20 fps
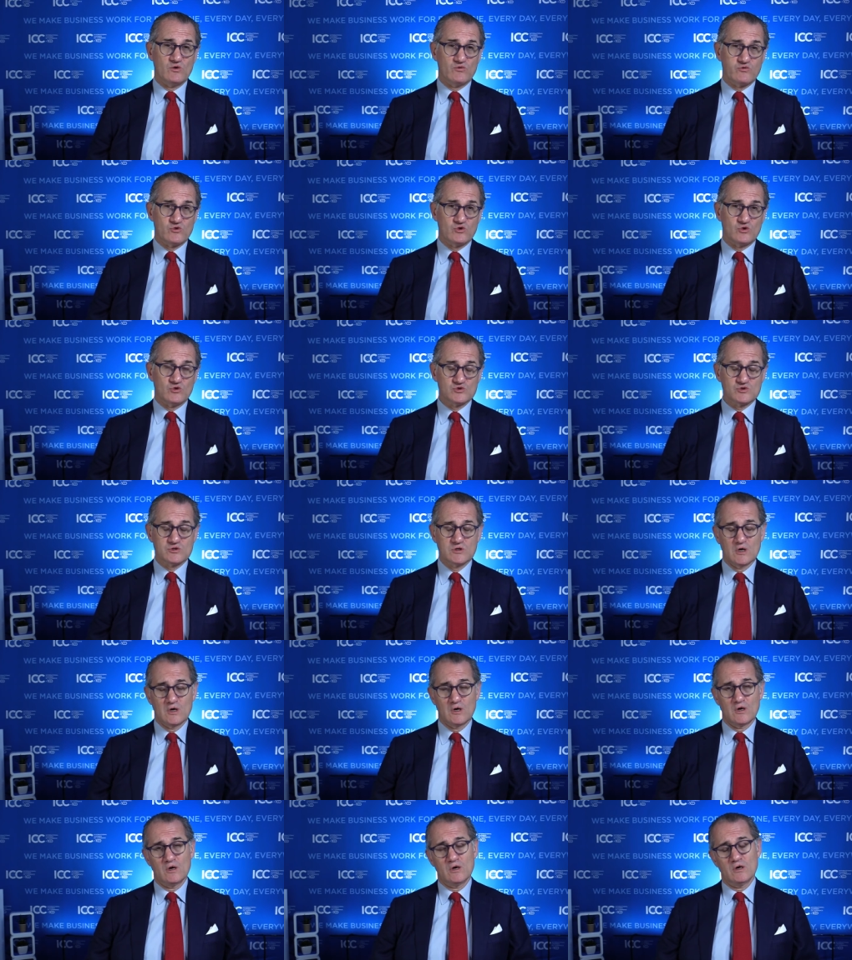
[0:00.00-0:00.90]
of course,
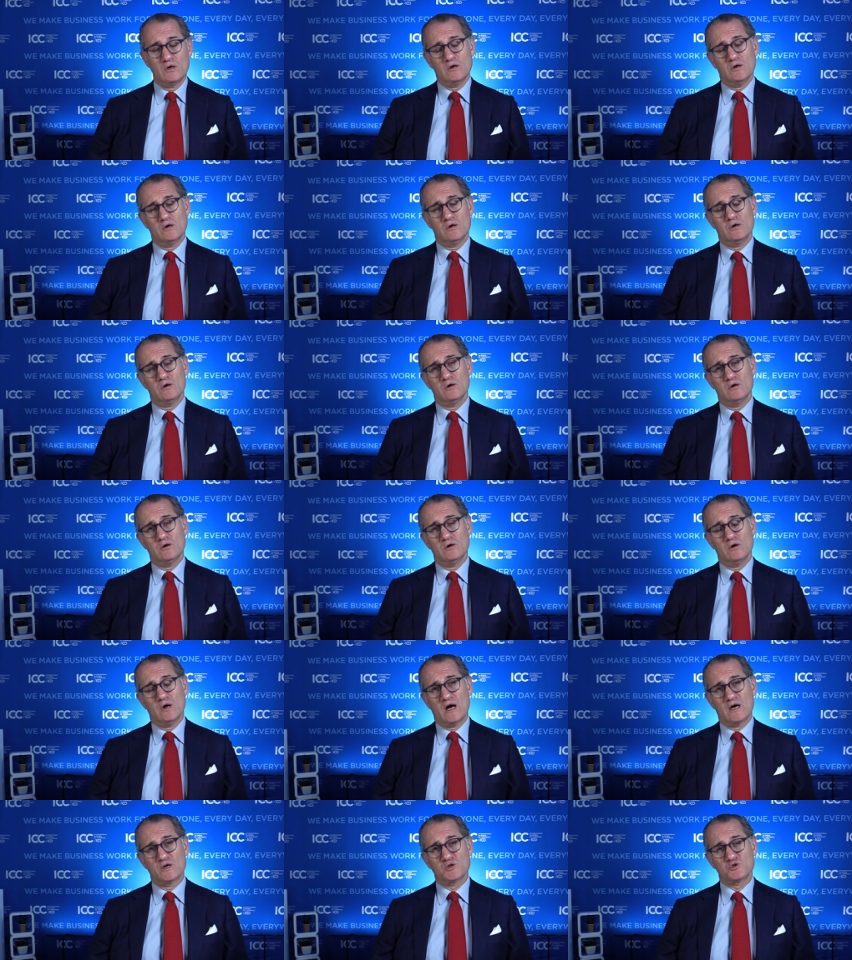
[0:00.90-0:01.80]

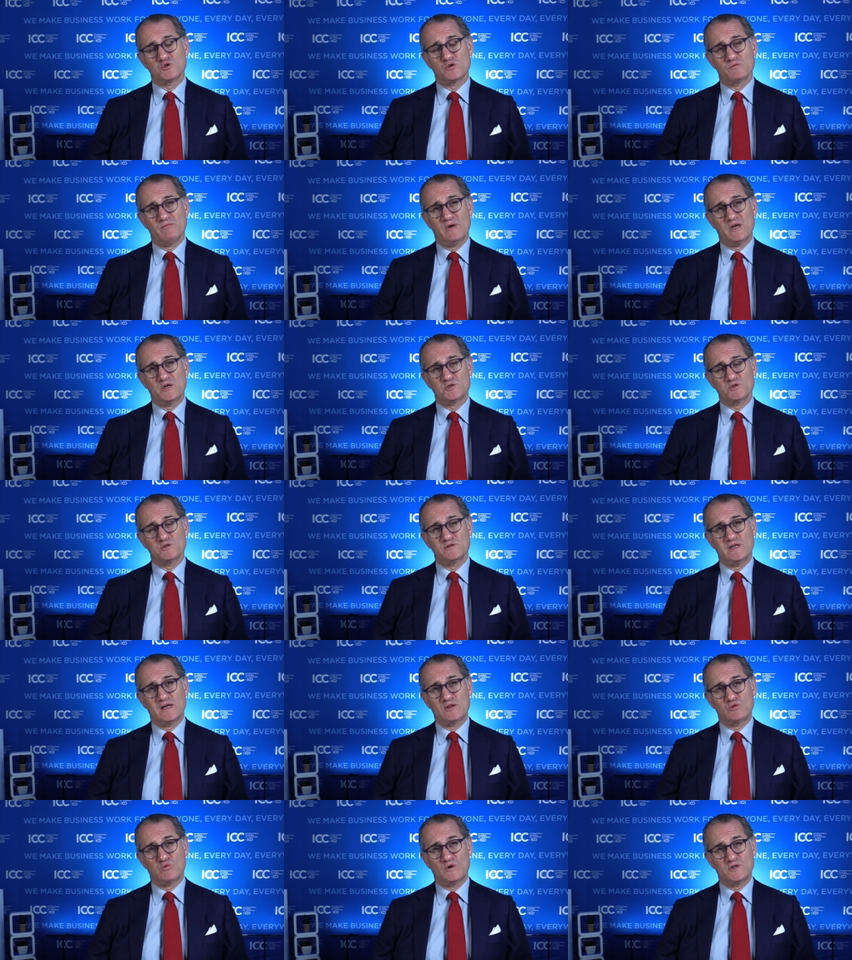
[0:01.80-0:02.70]
I should mention
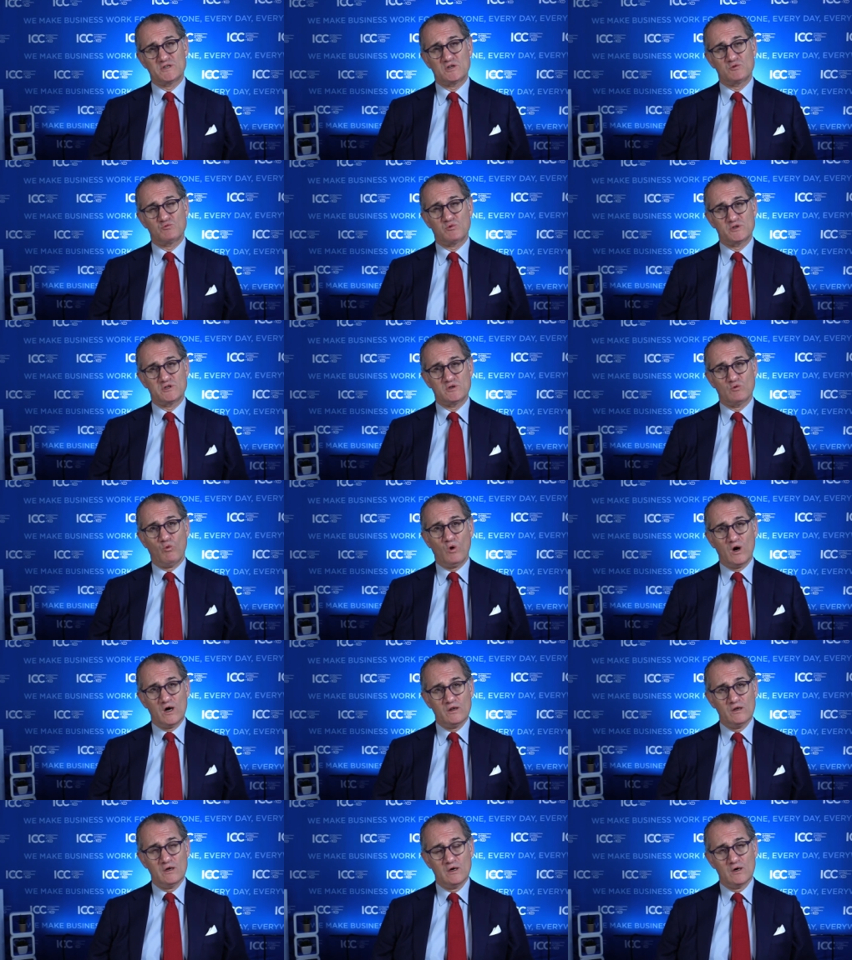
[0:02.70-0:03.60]
that
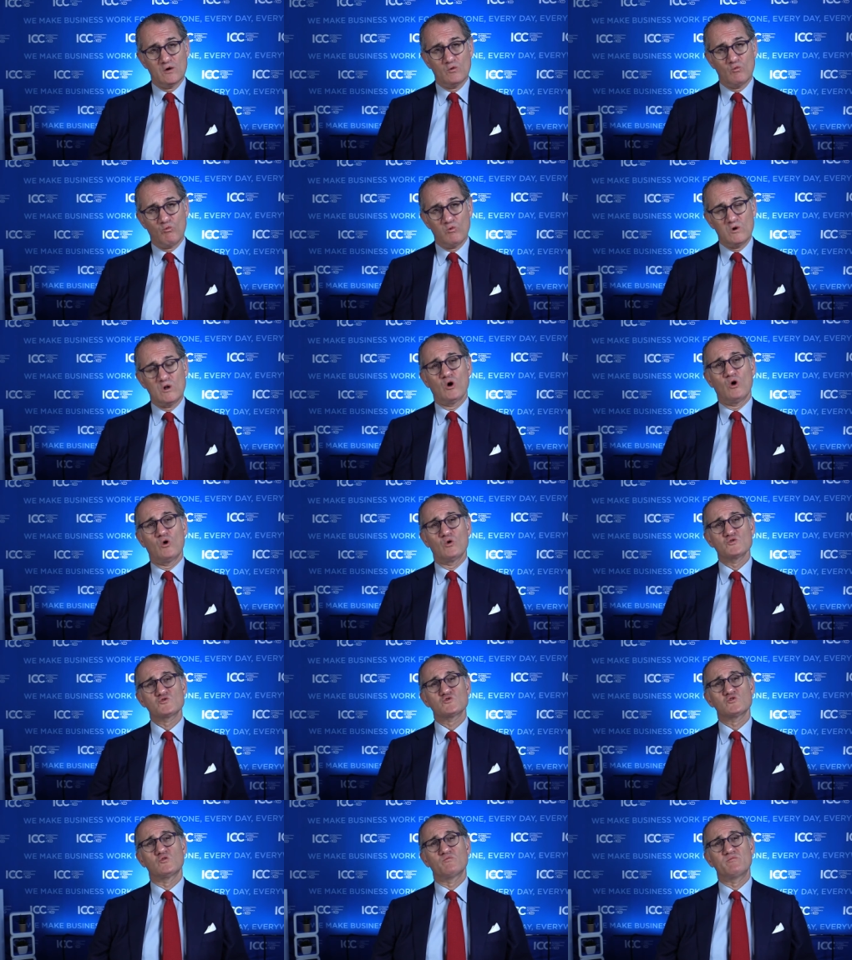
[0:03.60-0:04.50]
2021 will
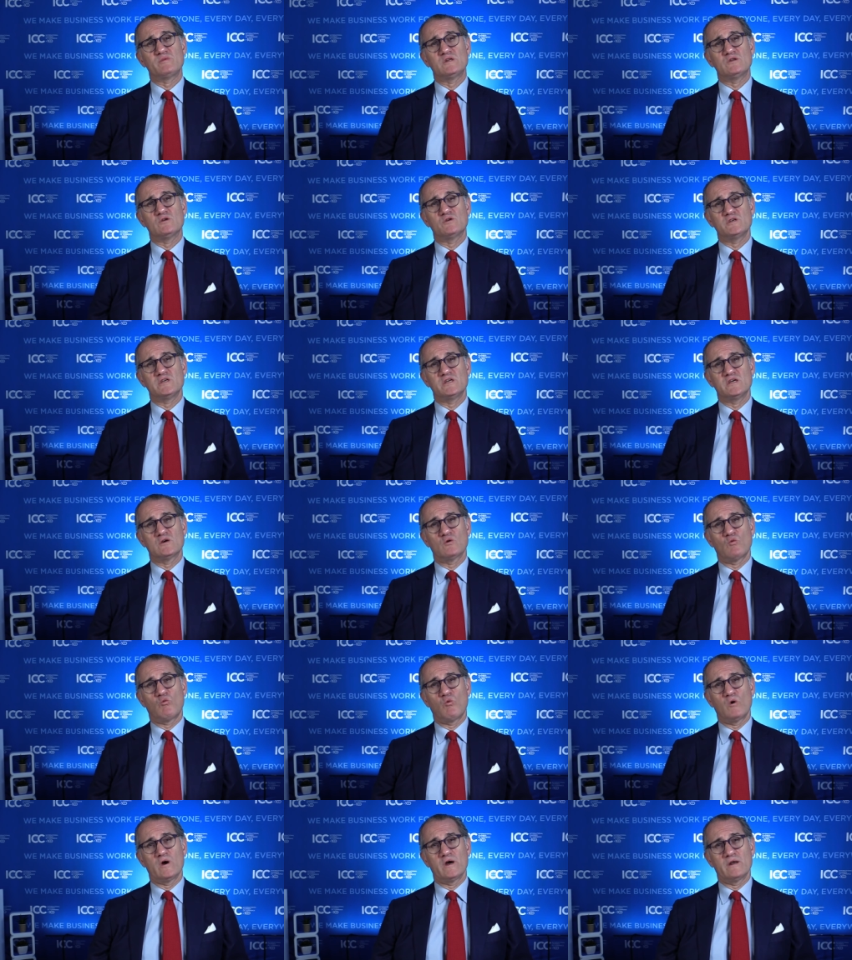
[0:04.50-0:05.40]
also be the year
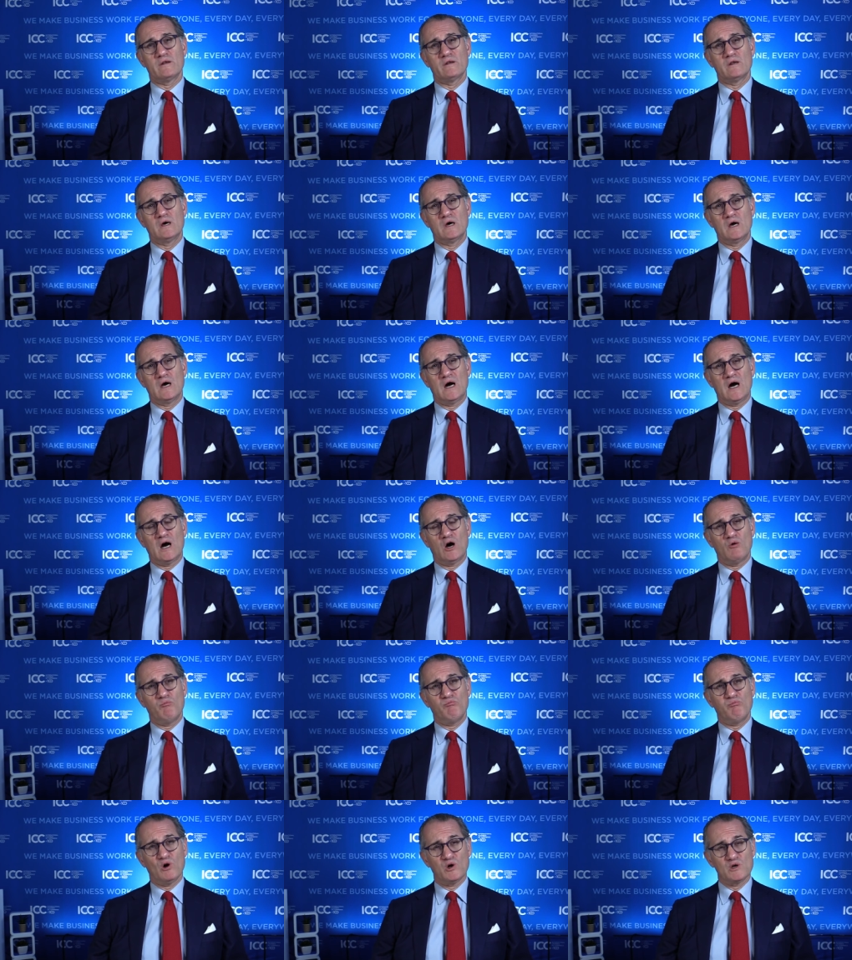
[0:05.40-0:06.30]
when
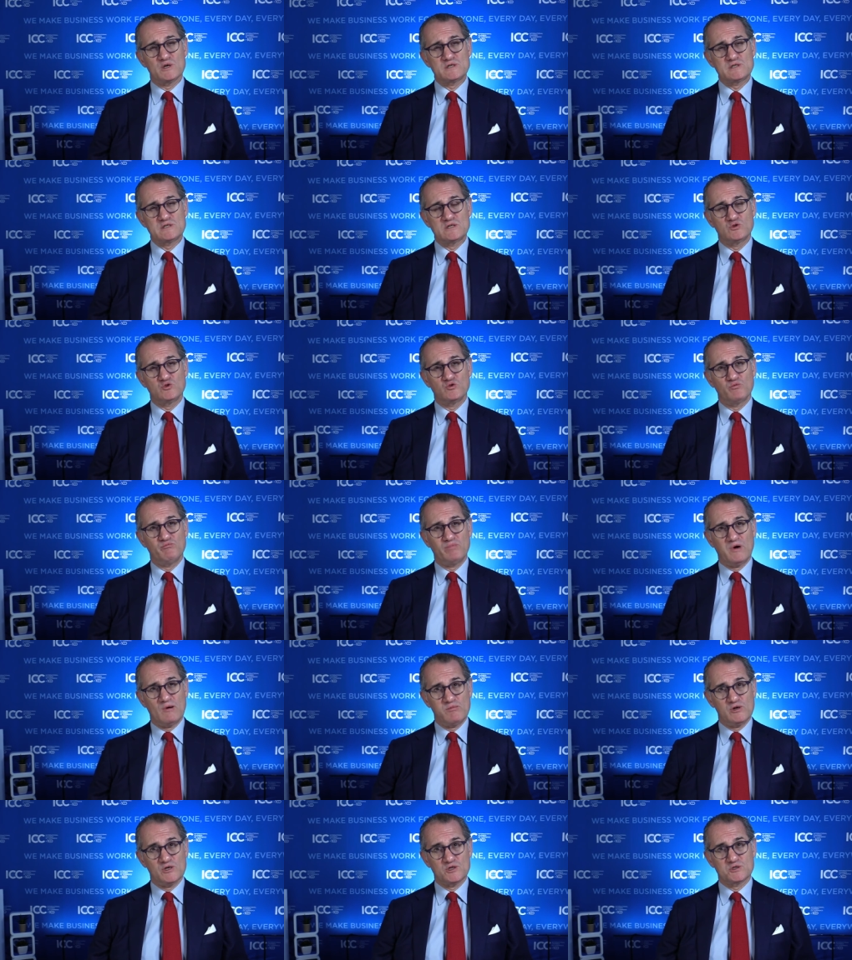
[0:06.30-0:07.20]
our policy to
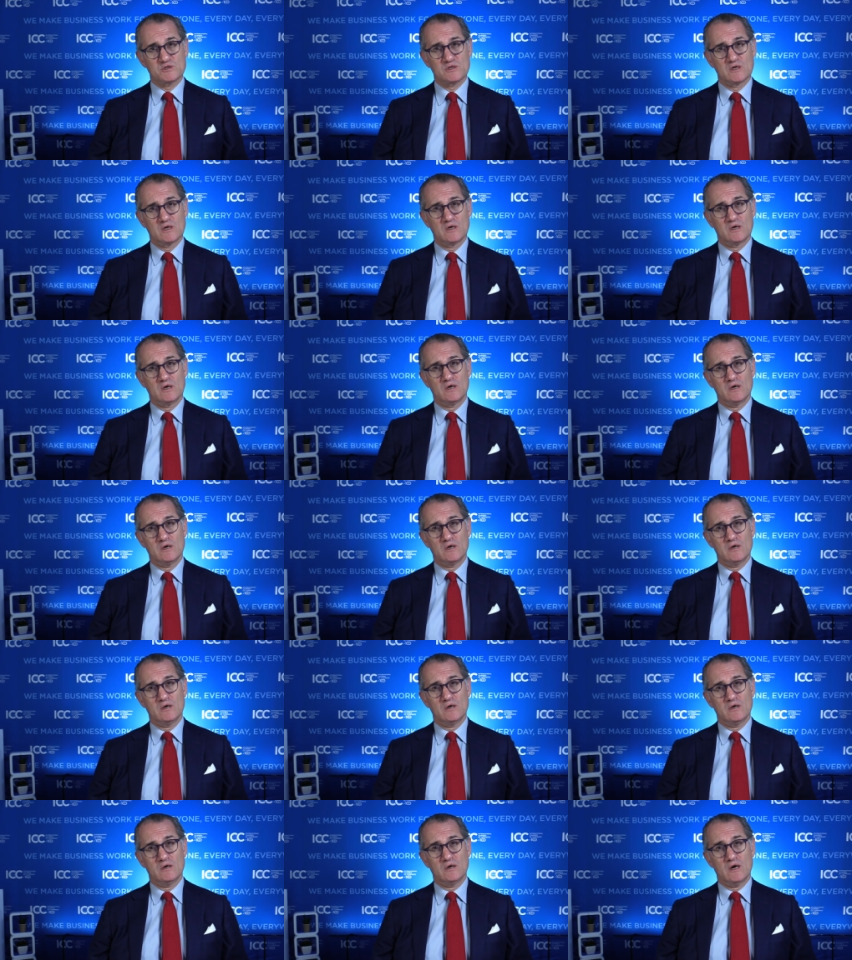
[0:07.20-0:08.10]
publish
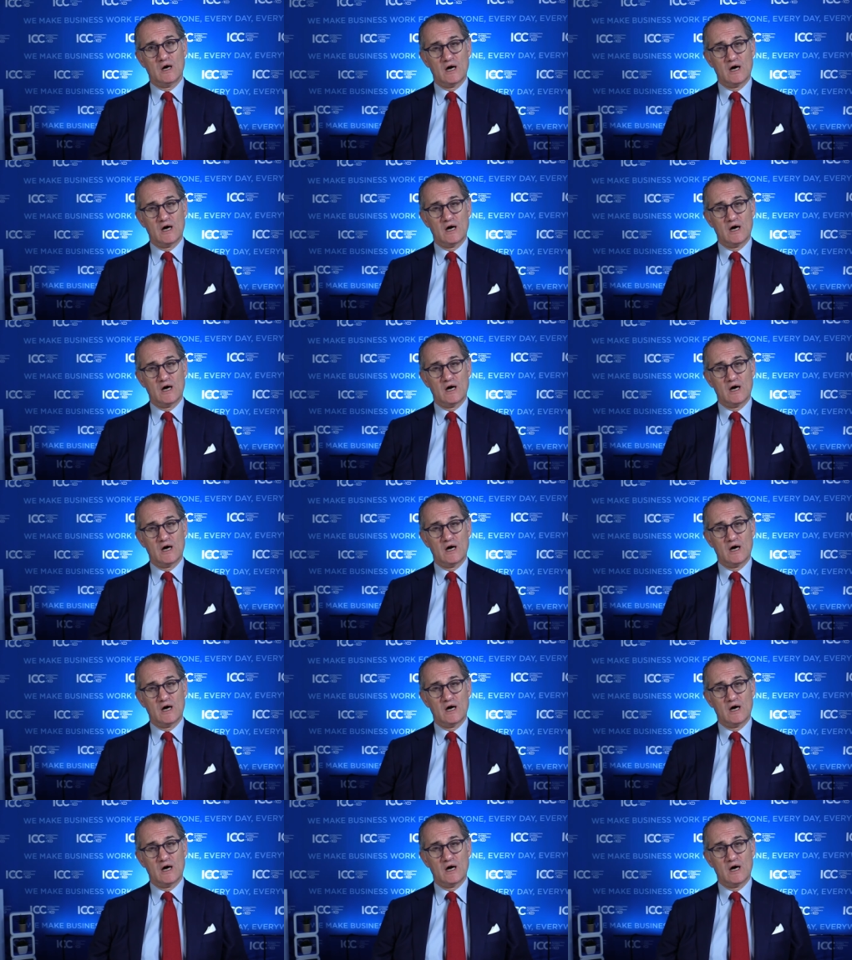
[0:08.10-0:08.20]
uh,